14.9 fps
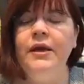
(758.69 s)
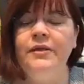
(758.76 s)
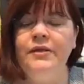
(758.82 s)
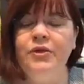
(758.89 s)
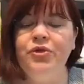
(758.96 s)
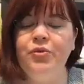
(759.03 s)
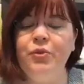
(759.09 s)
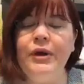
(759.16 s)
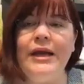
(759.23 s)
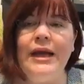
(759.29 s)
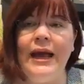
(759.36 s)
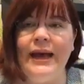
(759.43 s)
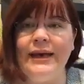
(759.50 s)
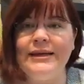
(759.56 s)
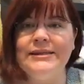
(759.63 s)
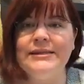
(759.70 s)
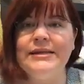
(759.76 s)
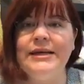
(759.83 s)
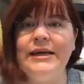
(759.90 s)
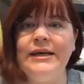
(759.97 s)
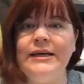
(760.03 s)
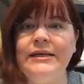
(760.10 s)
The 3X
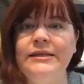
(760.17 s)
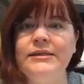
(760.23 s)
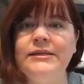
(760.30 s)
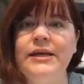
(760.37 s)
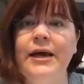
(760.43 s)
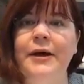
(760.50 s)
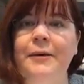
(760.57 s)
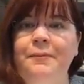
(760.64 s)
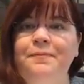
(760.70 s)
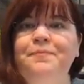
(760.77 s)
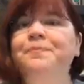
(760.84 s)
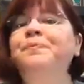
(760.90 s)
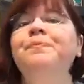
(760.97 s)
is, um,